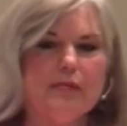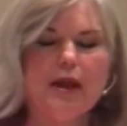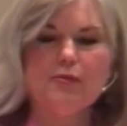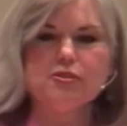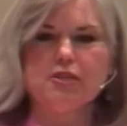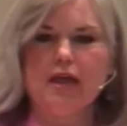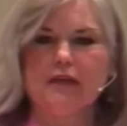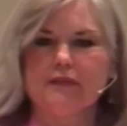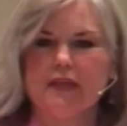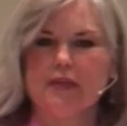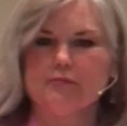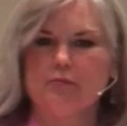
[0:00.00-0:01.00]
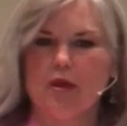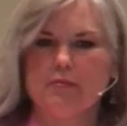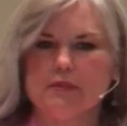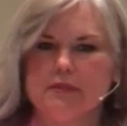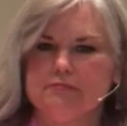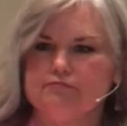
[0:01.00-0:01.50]
but I was young then,
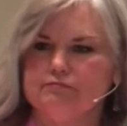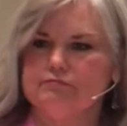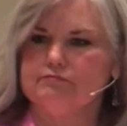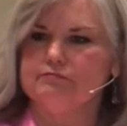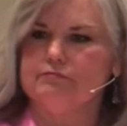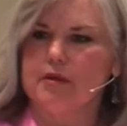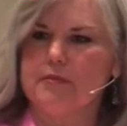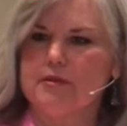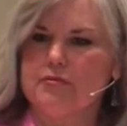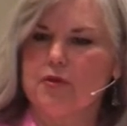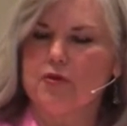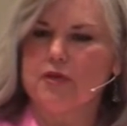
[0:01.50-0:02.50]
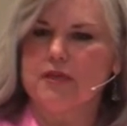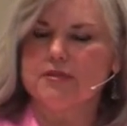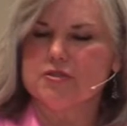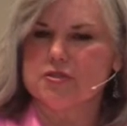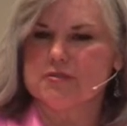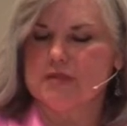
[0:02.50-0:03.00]
probably probably
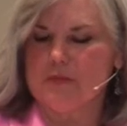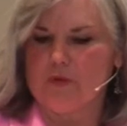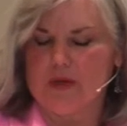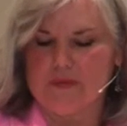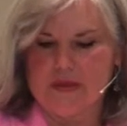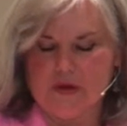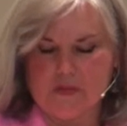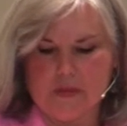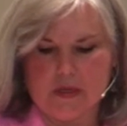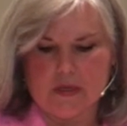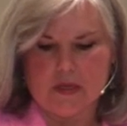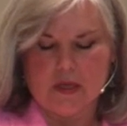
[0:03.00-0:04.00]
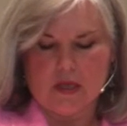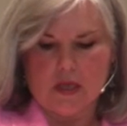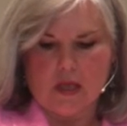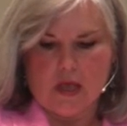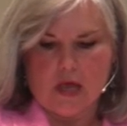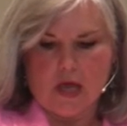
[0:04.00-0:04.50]
30ish, something around there. But
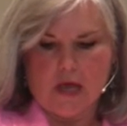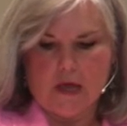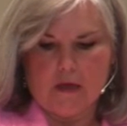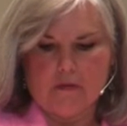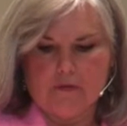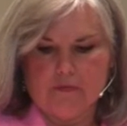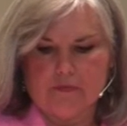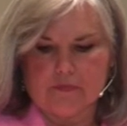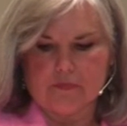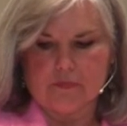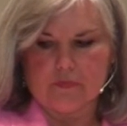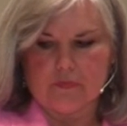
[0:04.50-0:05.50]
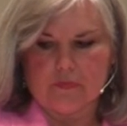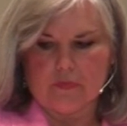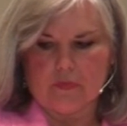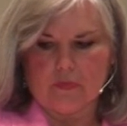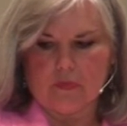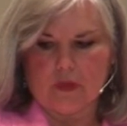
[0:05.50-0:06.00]
um,
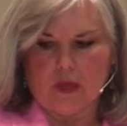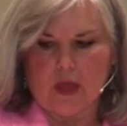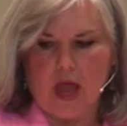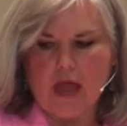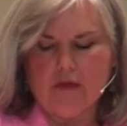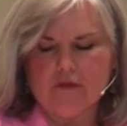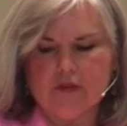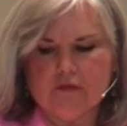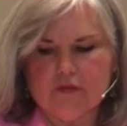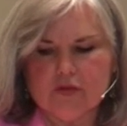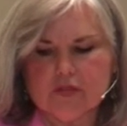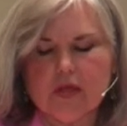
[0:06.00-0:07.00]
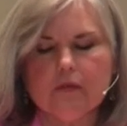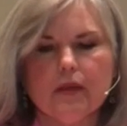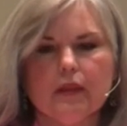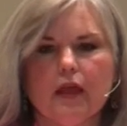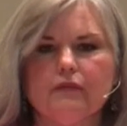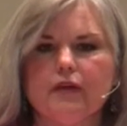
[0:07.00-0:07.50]
I, for the first time in
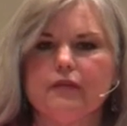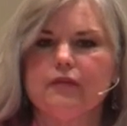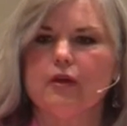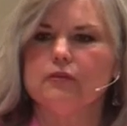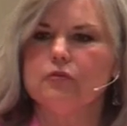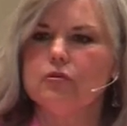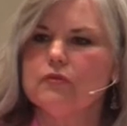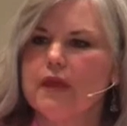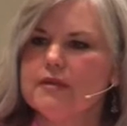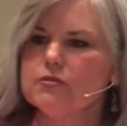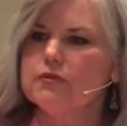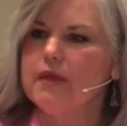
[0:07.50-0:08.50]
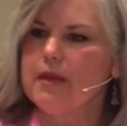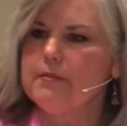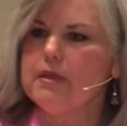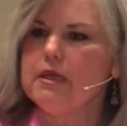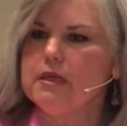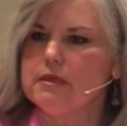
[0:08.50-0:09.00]
my life, I thought, Lord, that's what that
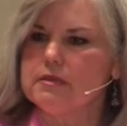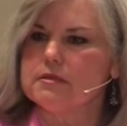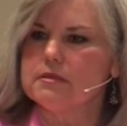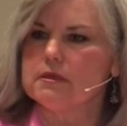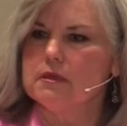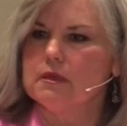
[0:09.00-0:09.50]
means.